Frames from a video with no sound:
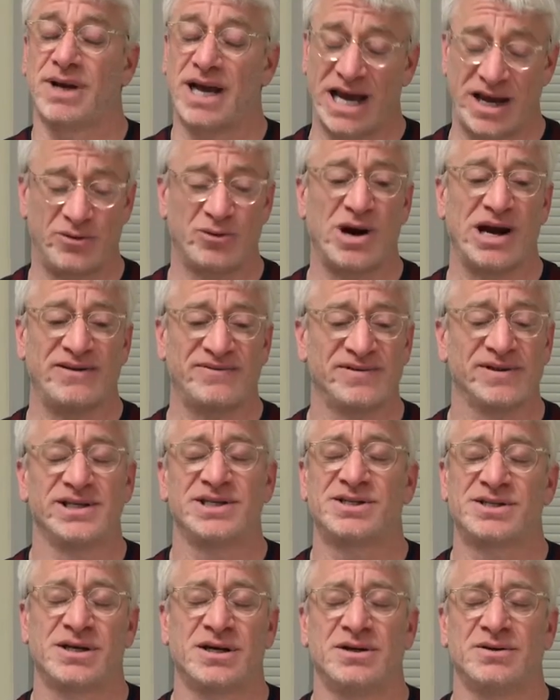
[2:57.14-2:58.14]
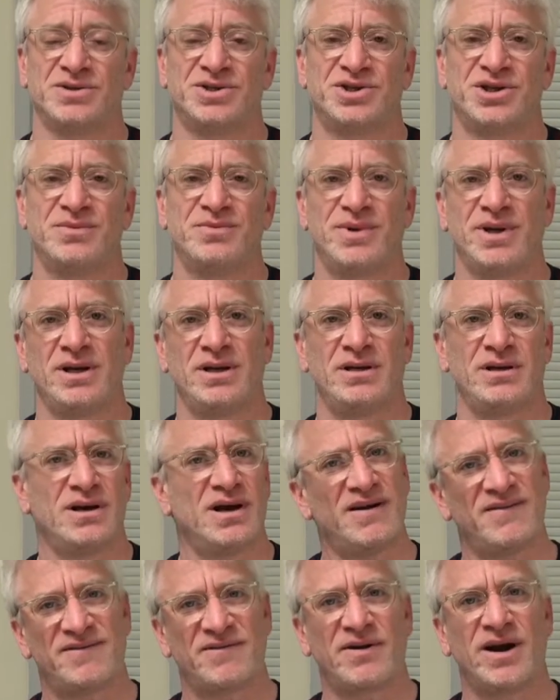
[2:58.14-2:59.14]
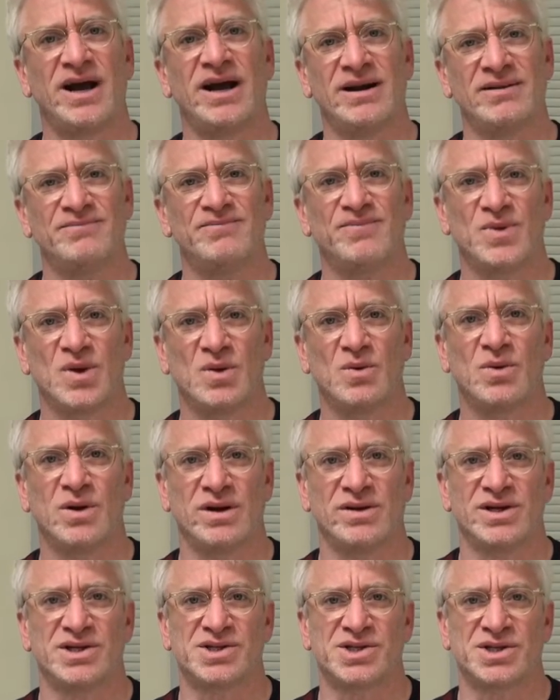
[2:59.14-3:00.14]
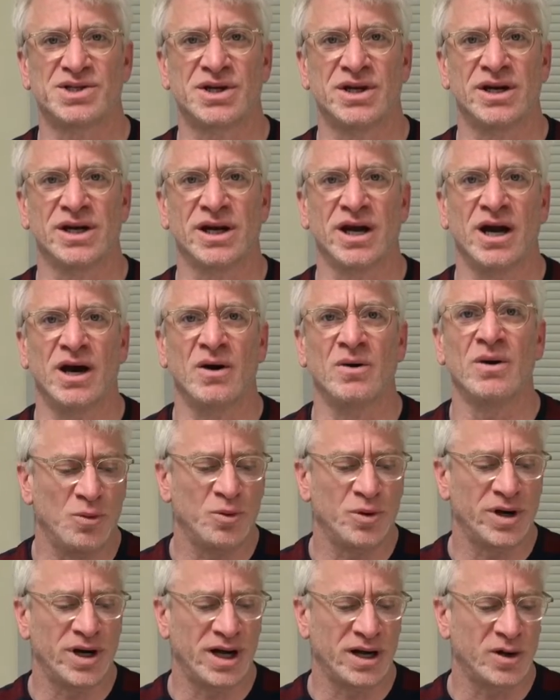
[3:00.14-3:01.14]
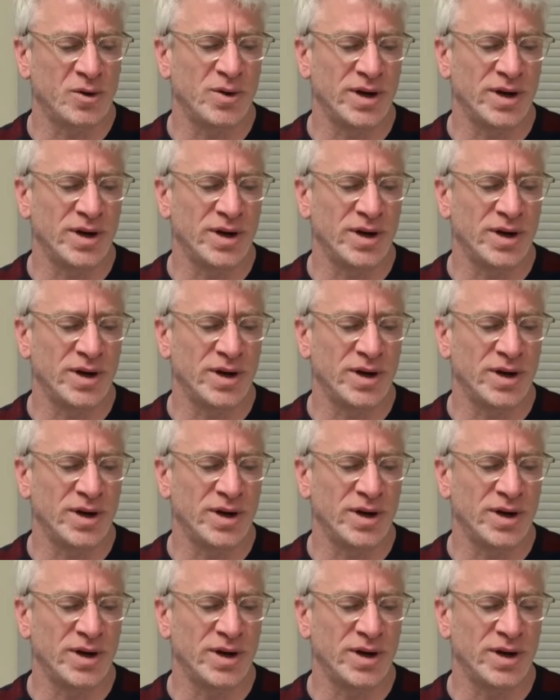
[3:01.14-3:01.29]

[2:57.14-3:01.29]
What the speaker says: and rightfully so, should be afraid where this is going to go. We're not